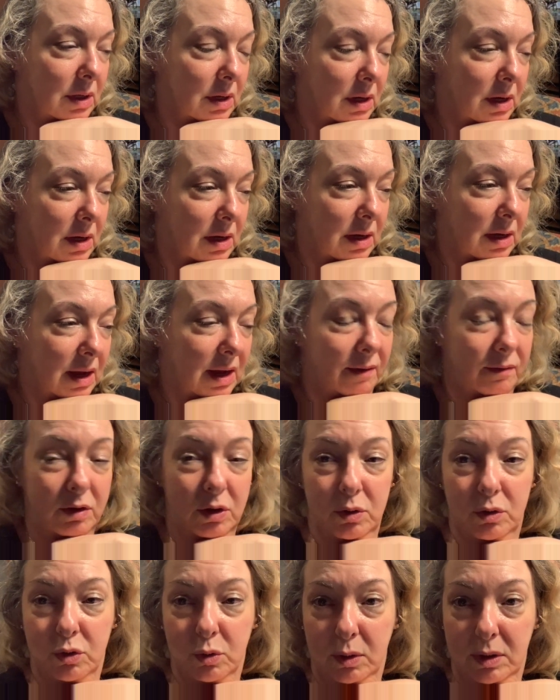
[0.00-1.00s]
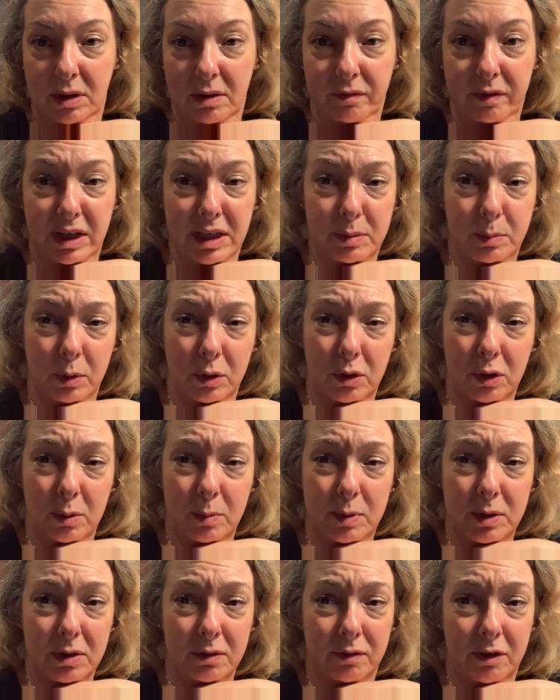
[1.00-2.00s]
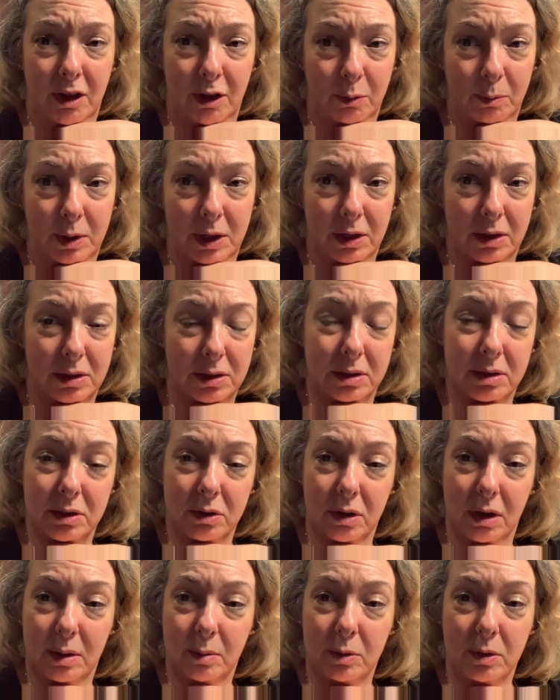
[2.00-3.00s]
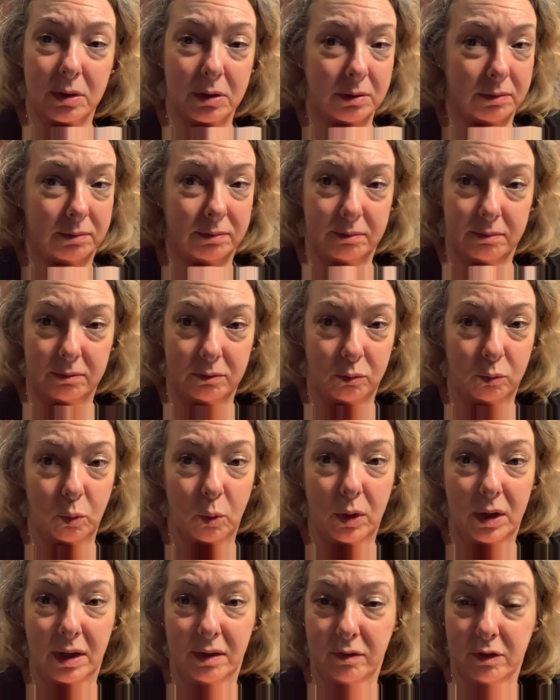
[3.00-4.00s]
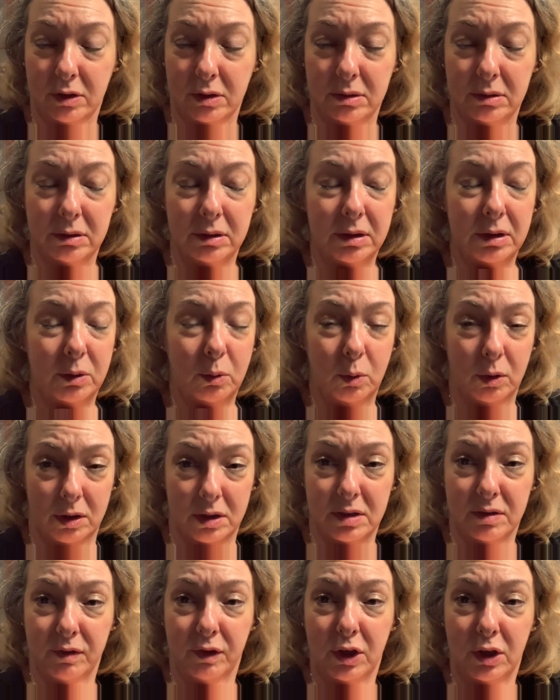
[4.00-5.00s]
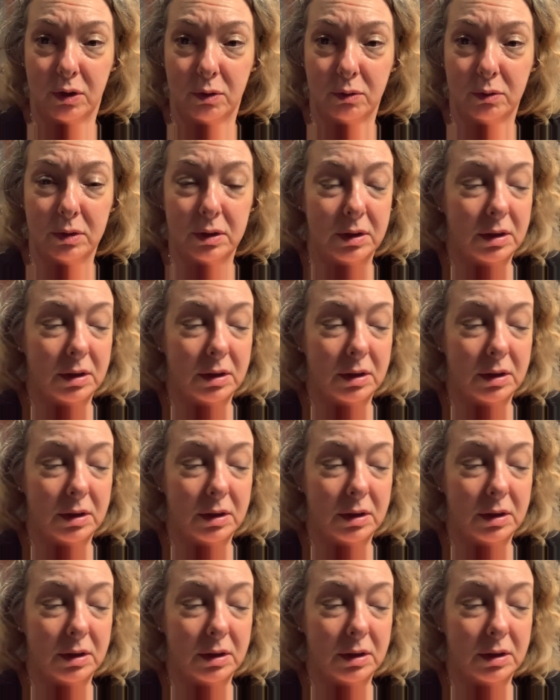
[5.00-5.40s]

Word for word: uh, have you join the Facebook groups or follow me on Instagram or whatever works for you.